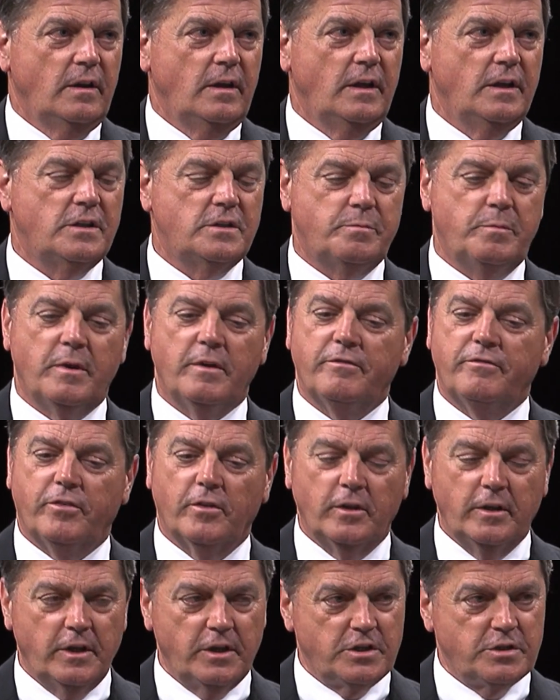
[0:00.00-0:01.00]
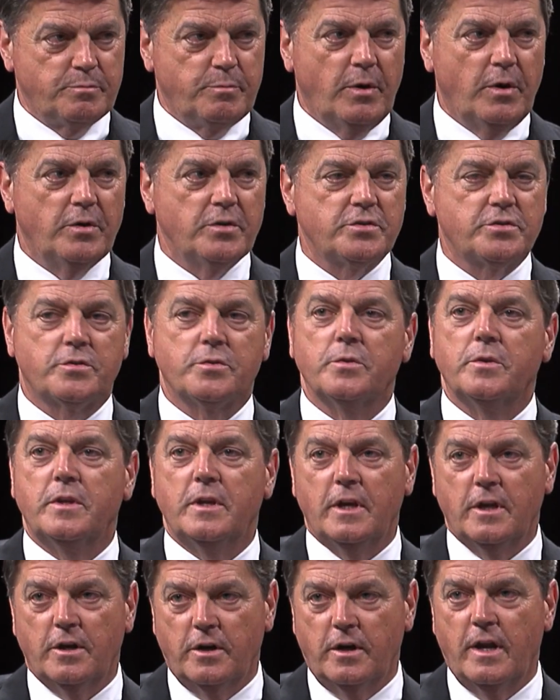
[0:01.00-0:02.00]
It's being fully exposed through
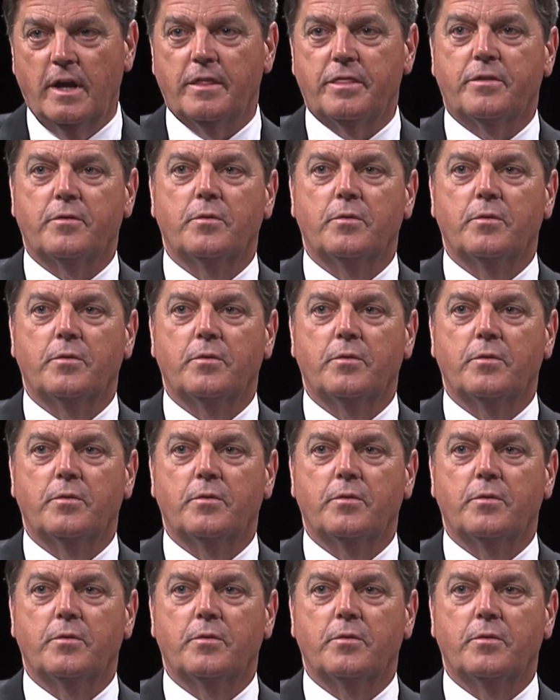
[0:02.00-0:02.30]
the internet,